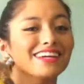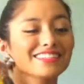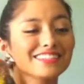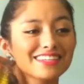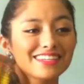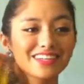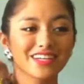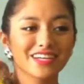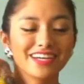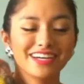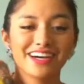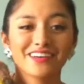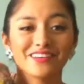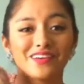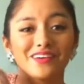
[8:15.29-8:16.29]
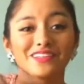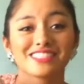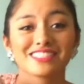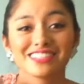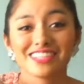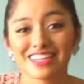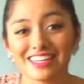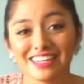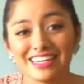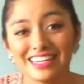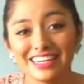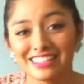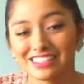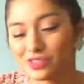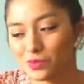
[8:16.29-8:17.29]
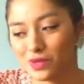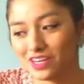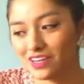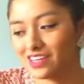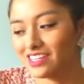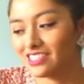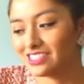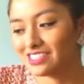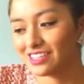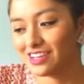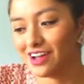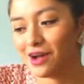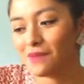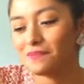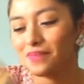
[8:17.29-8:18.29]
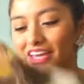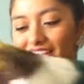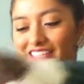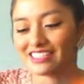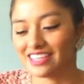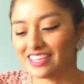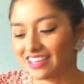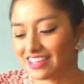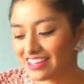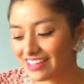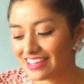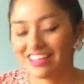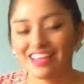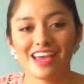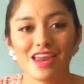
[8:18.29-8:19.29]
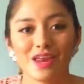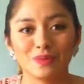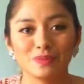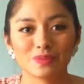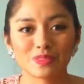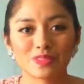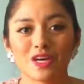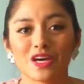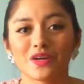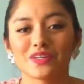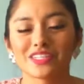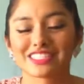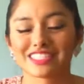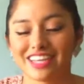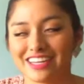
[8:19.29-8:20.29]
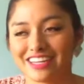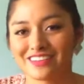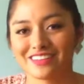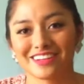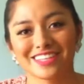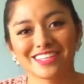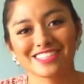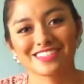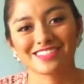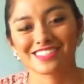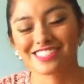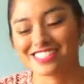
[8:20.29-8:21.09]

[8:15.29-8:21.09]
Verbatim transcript: I was like, I don't know, it's just like a knit sweater and it's amazing. I'm so excited to wear this